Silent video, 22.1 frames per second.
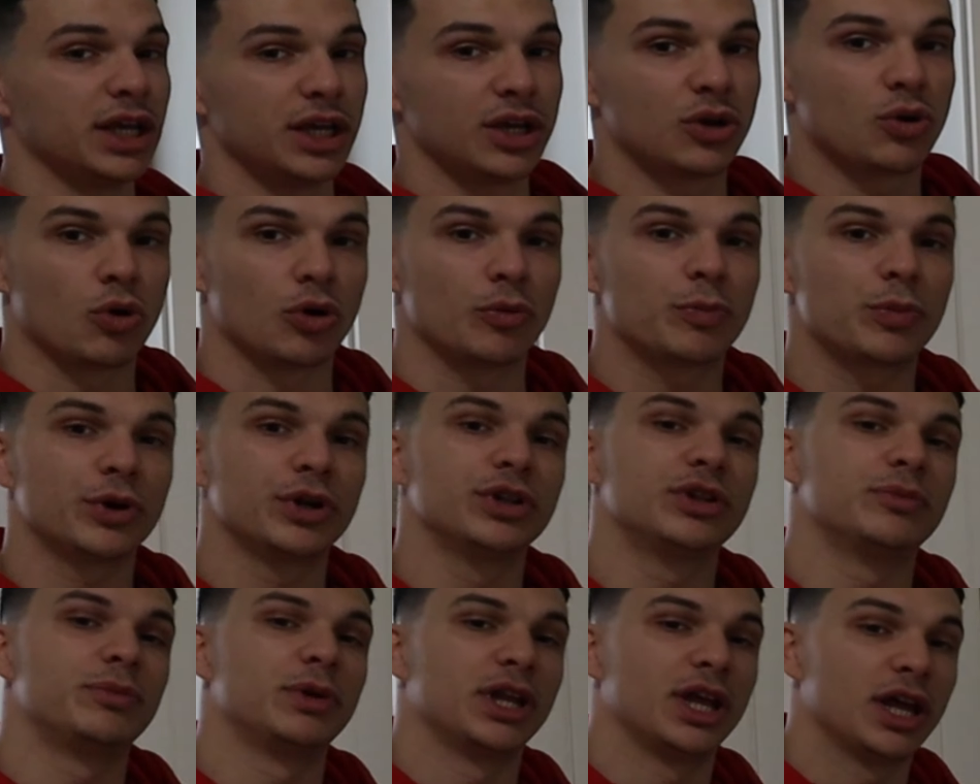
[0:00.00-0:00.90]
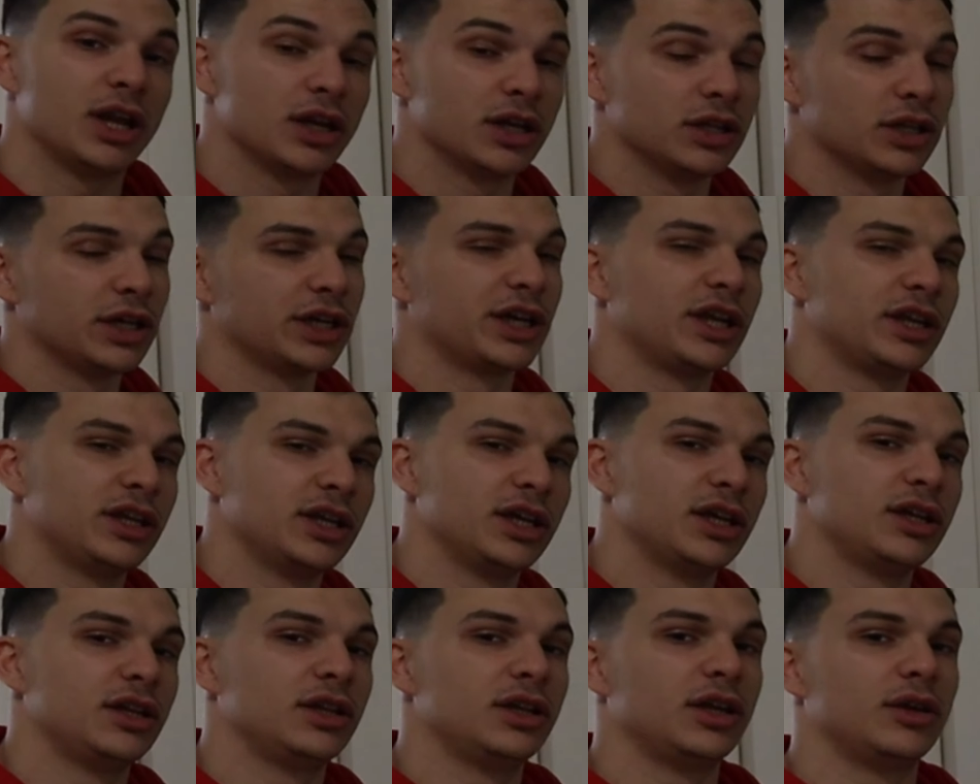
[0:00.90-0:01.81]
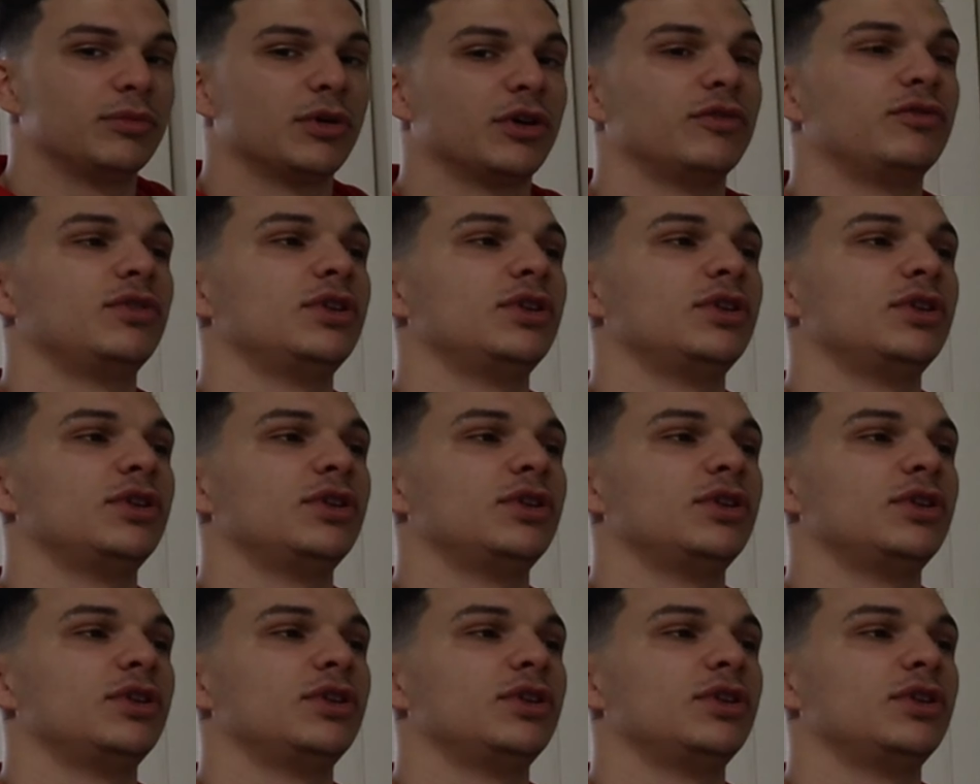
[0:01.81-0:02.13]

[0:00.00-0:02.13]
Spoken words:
incorporate the banana like I did in my